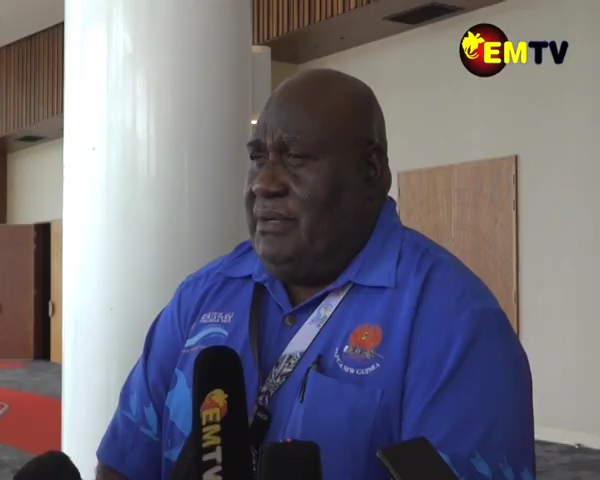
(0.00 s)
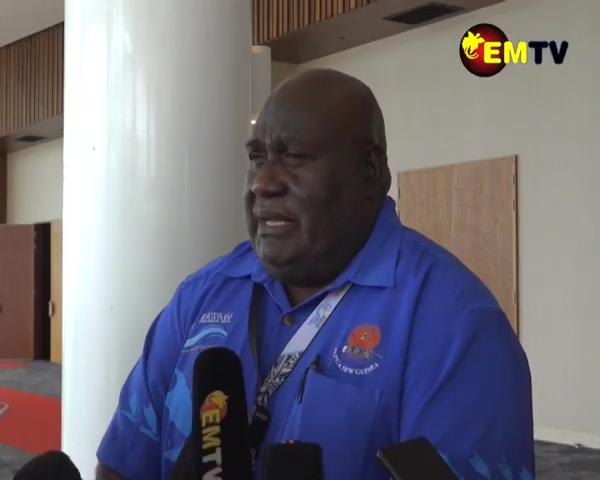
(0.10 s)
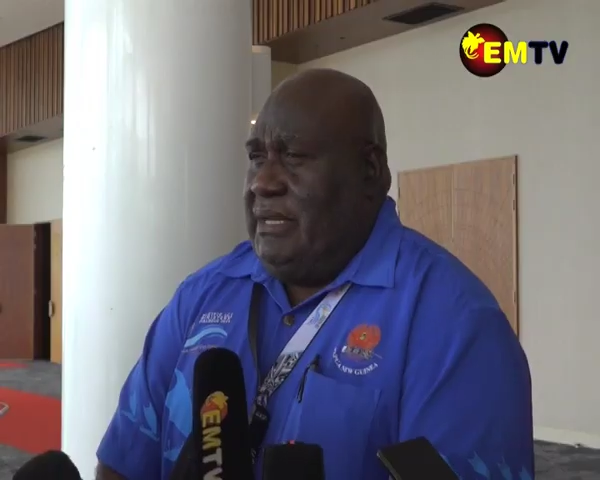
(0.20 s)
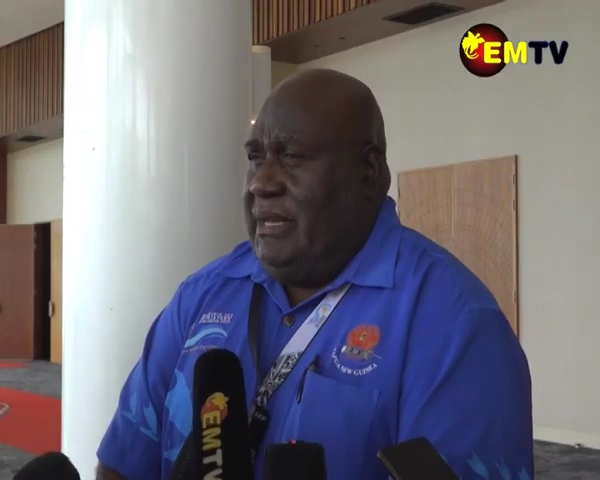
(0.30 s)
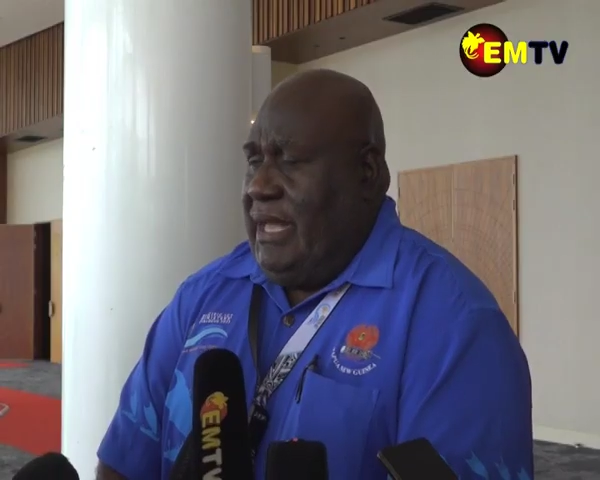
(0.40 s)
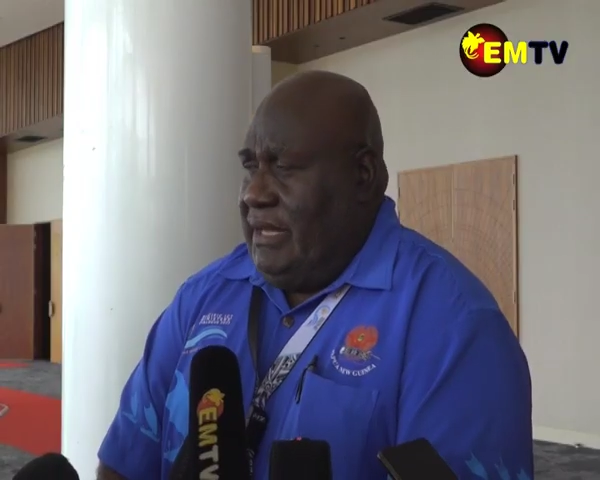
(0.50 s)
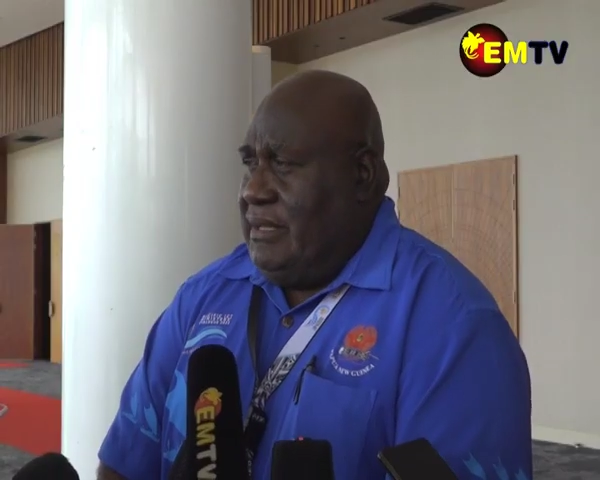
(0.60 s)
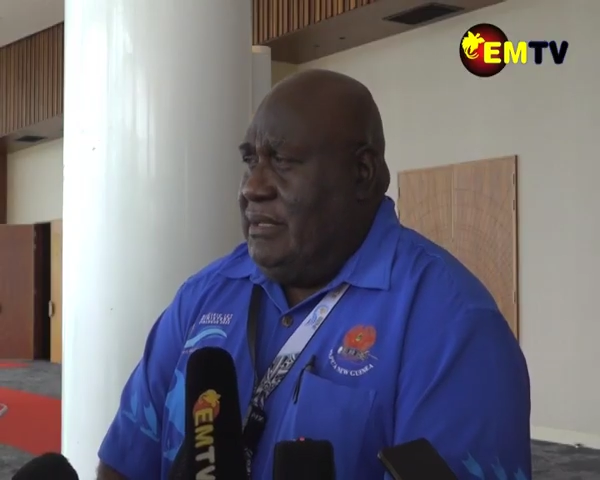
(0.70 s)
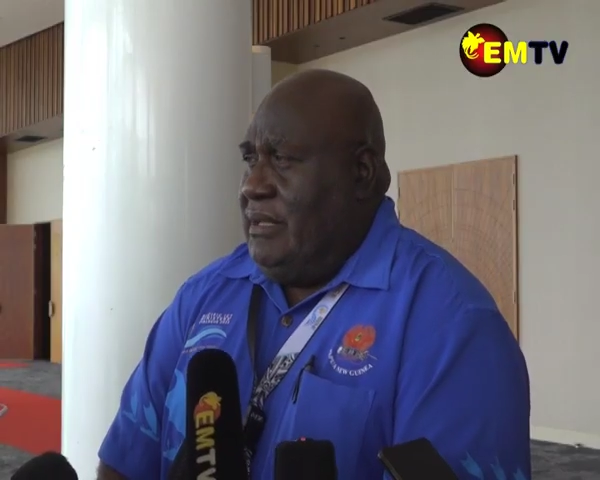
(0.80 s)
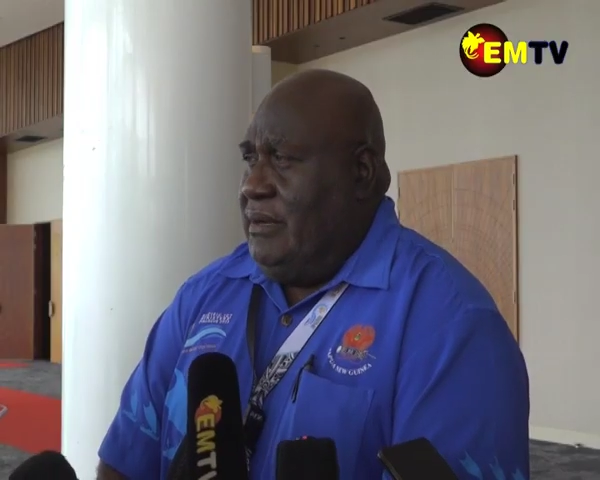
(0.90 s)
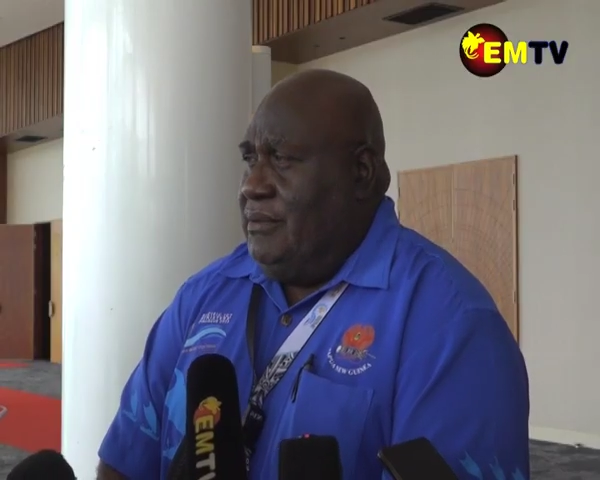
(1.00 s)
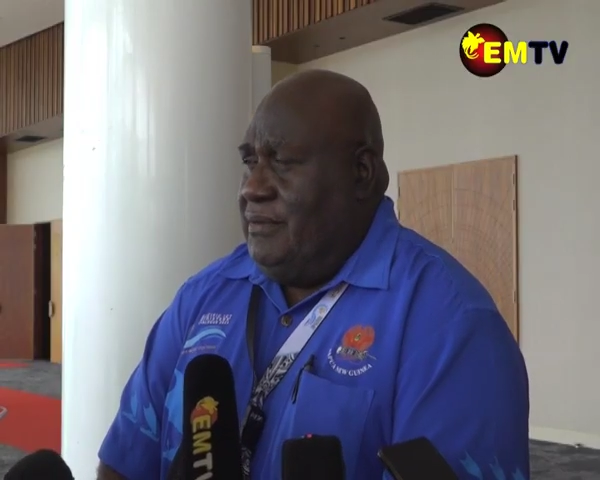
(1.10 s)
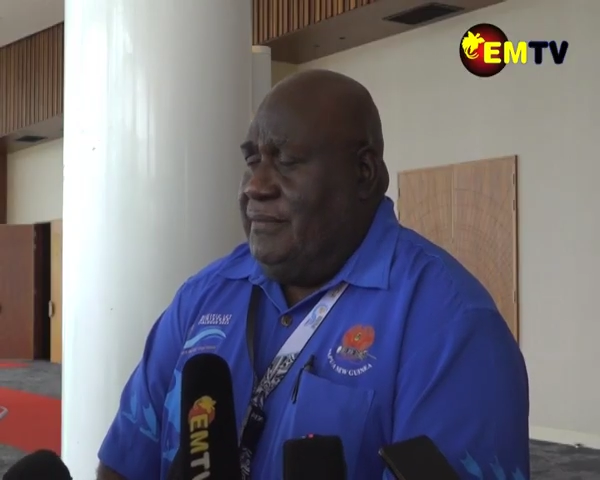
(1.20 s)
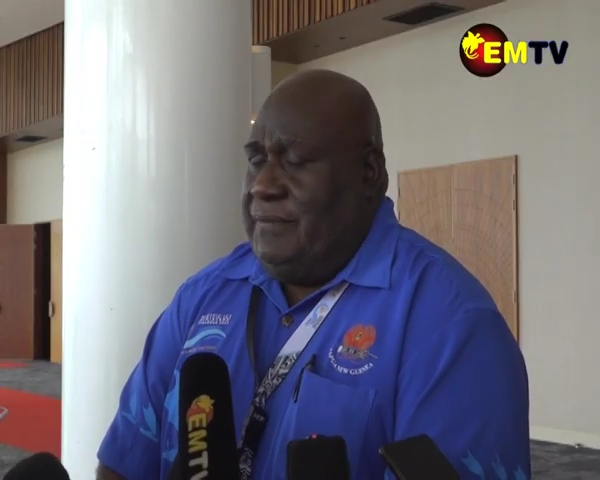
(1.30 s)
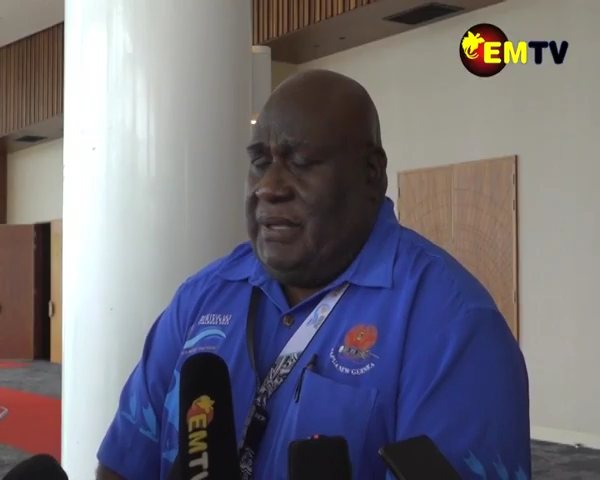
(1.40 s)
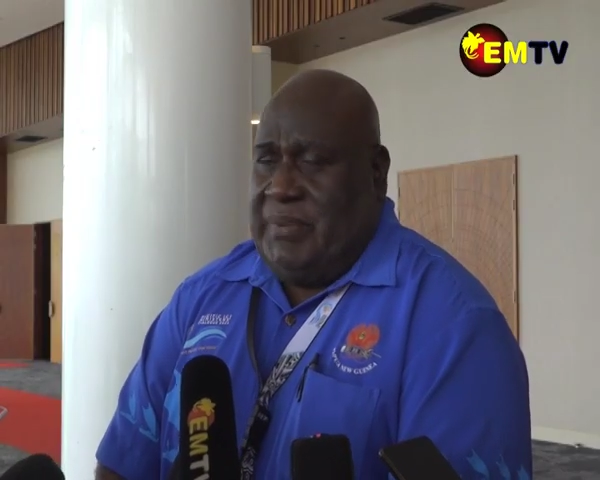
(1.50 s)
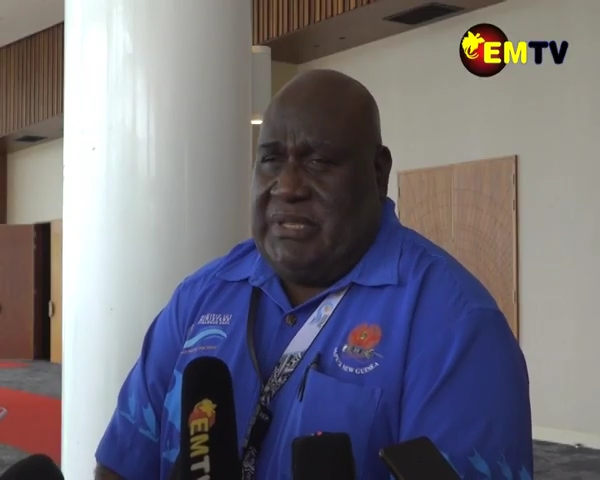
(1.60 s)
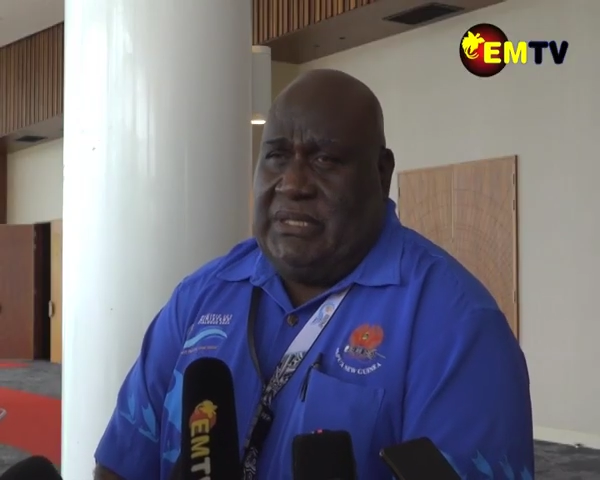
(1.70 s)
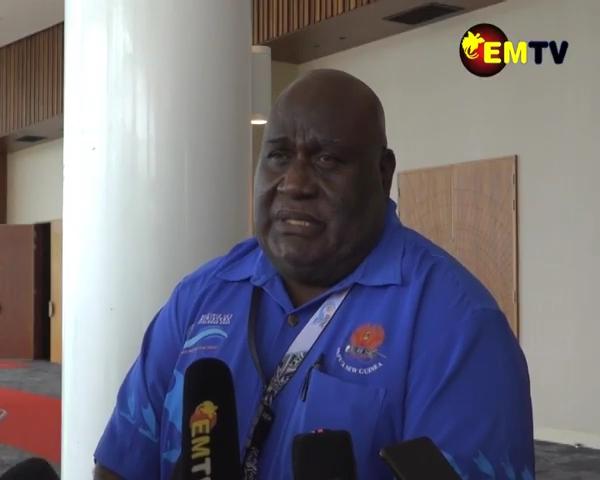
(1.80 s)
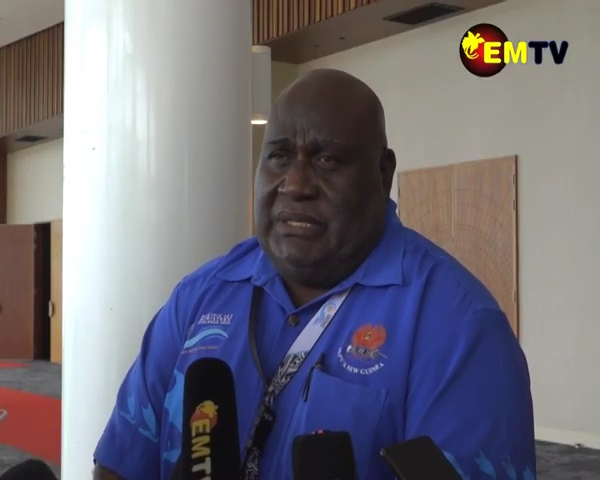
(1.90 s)
They lack a lot of
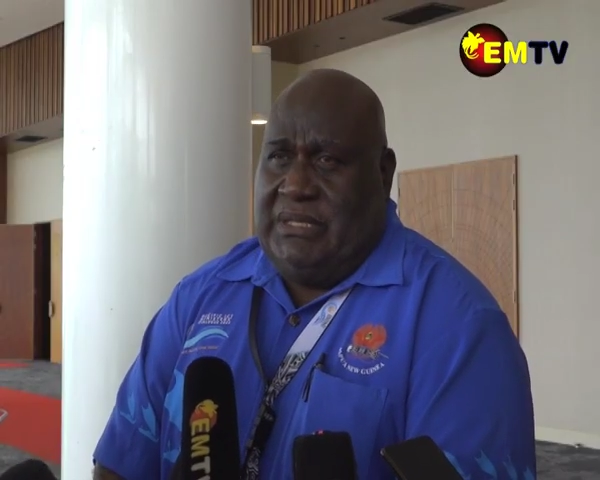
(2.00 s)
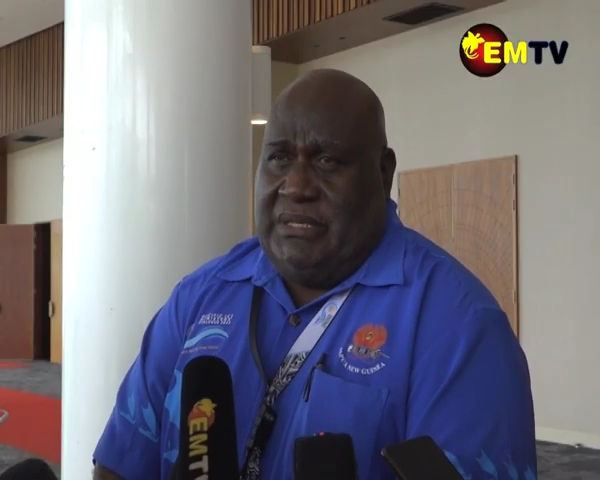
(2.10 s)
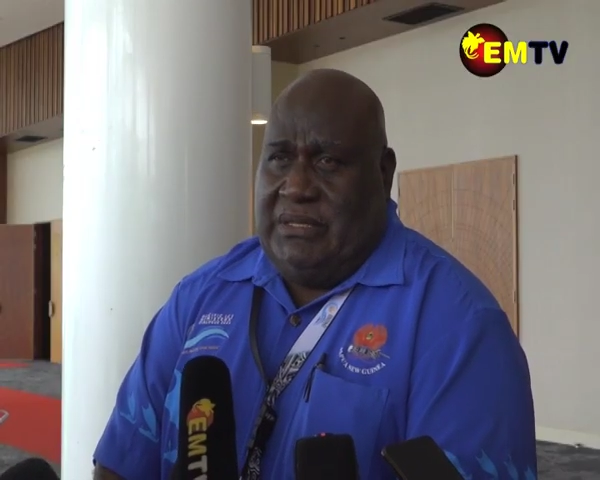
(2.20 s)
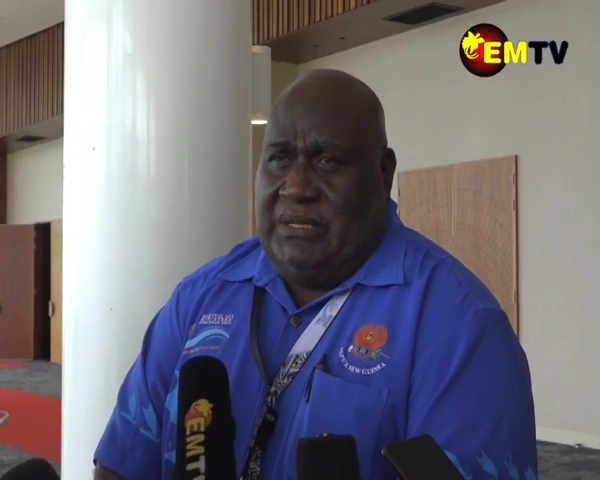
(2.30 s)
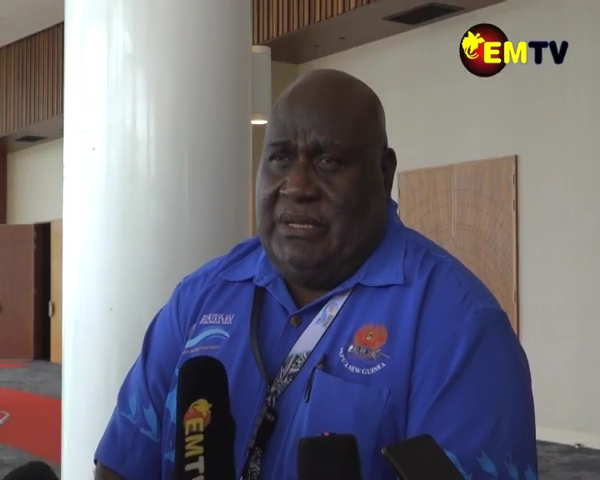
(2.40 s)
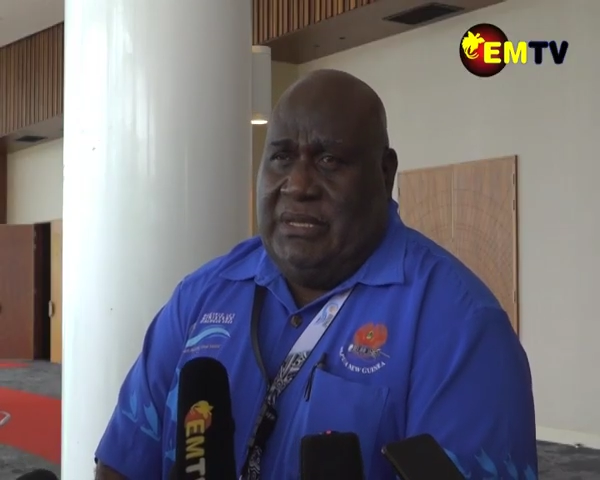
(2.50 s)
capacity in,